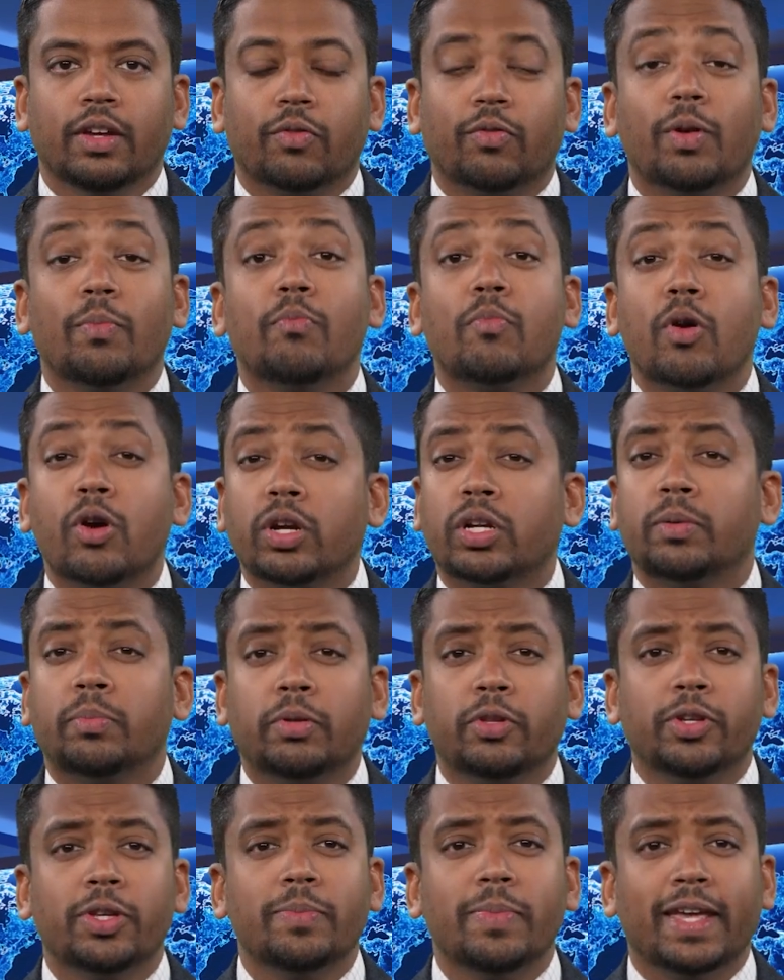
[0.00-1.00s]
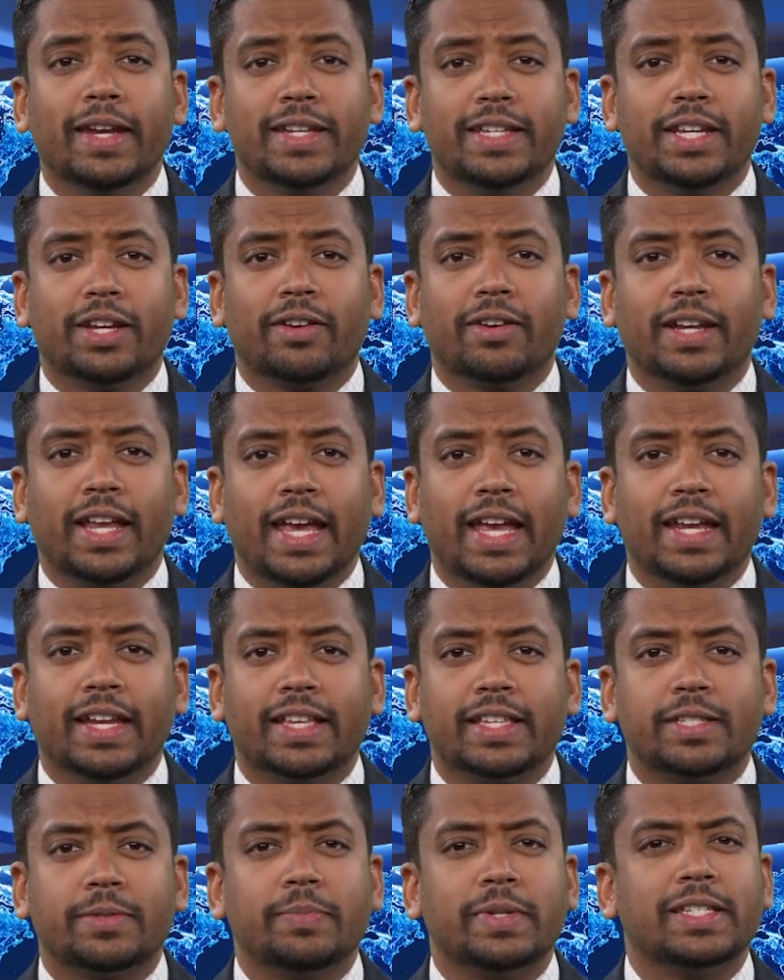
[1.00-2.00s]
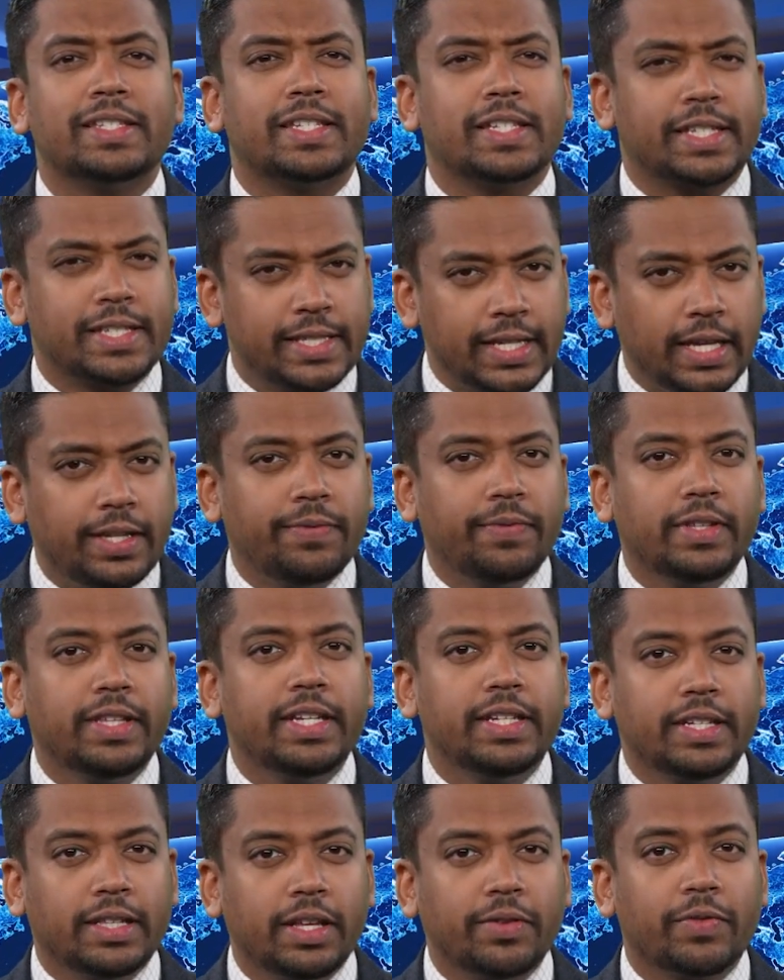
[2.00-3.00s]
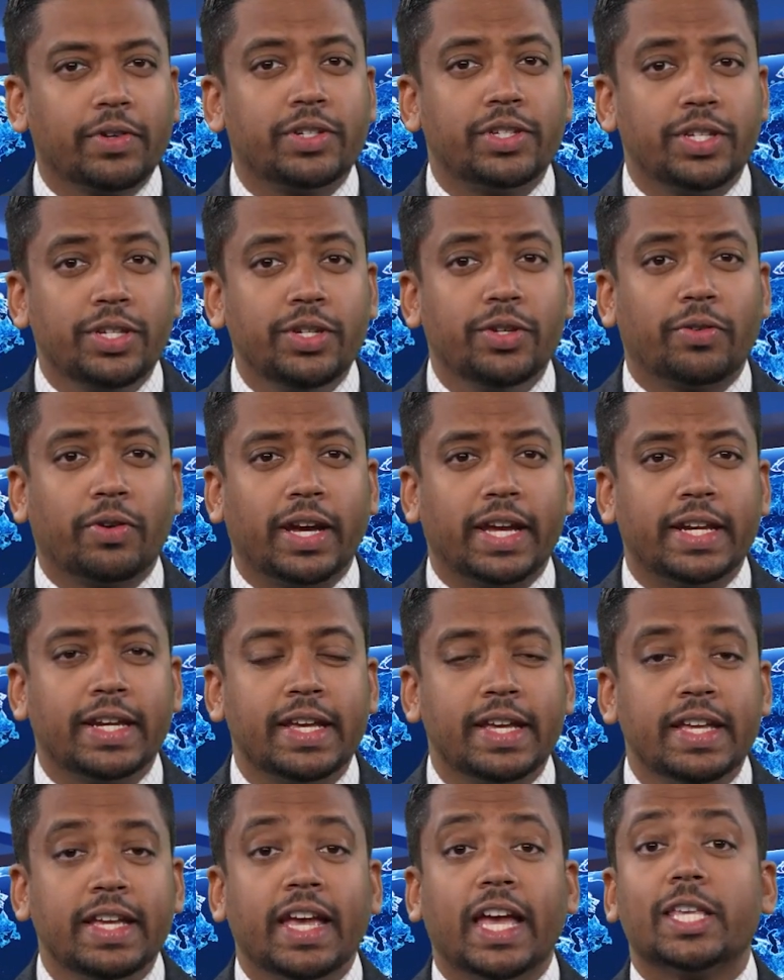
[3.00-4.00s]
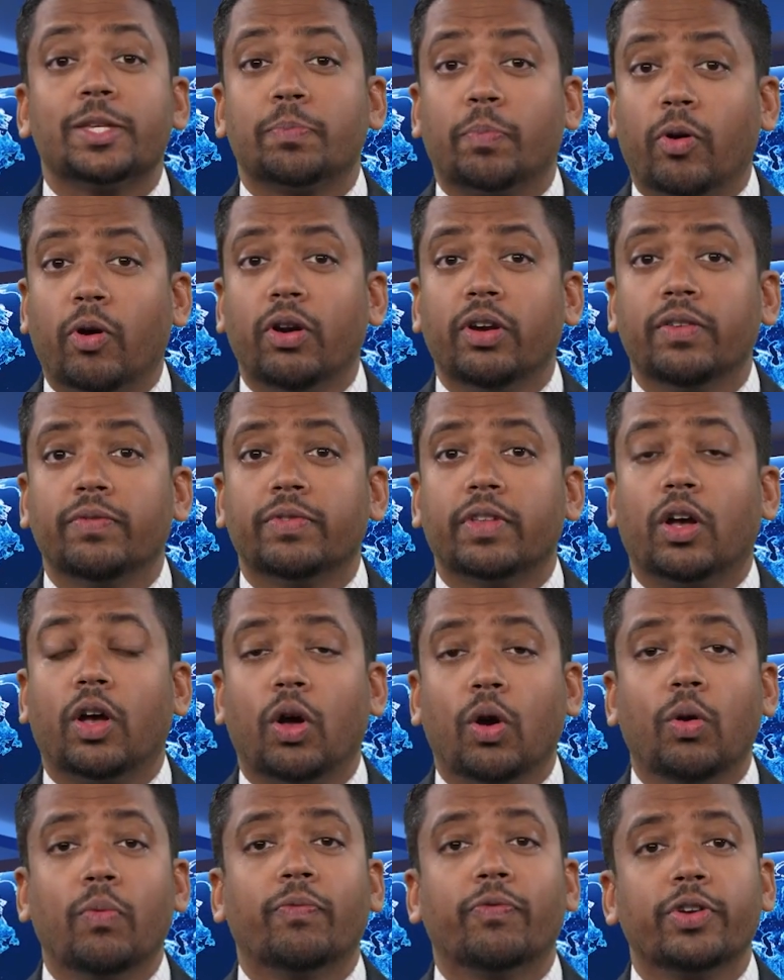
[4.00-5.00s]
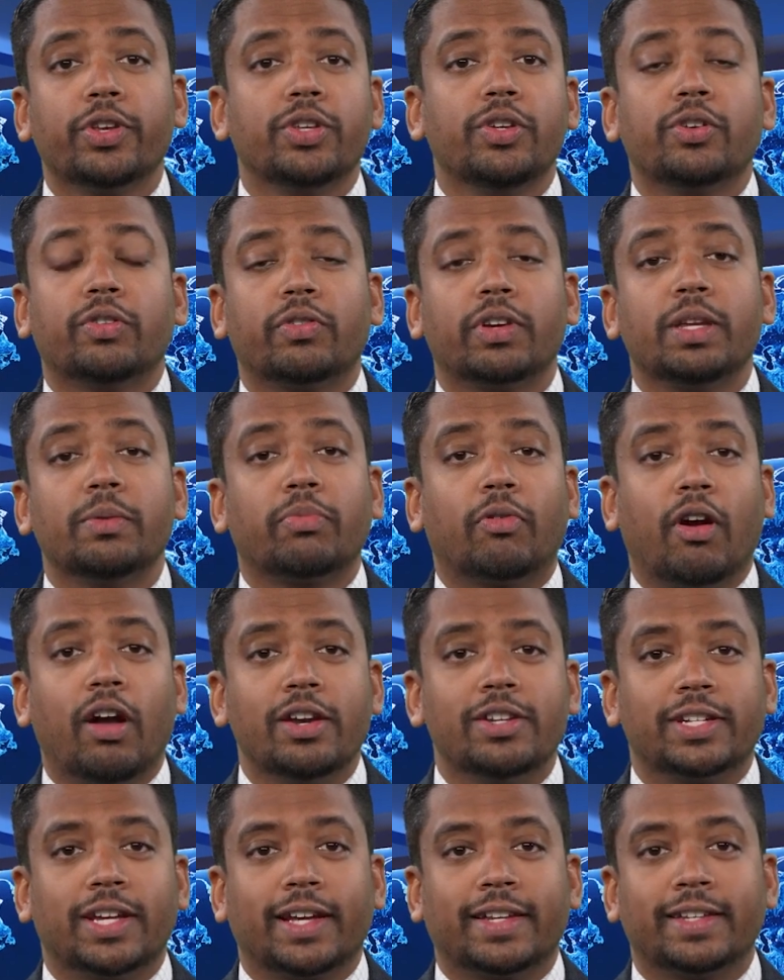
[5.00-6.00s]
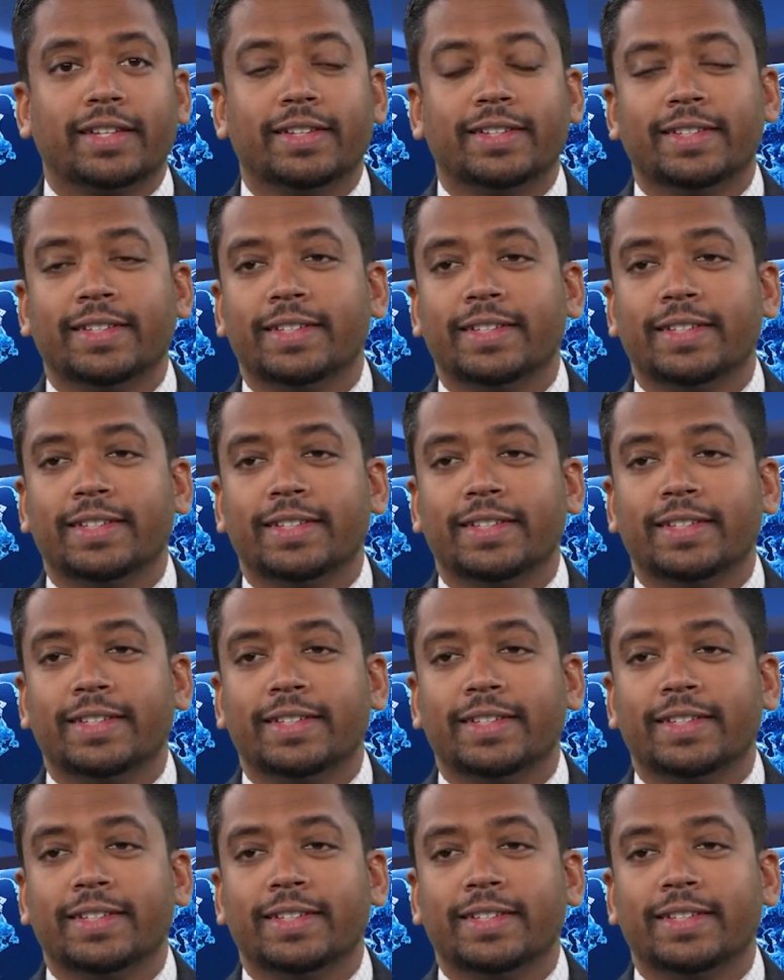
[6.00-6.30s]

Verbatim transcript: remarkable humanitarian aid has been successfully delivered to Ukraine as part of the Hope for Ukraine project.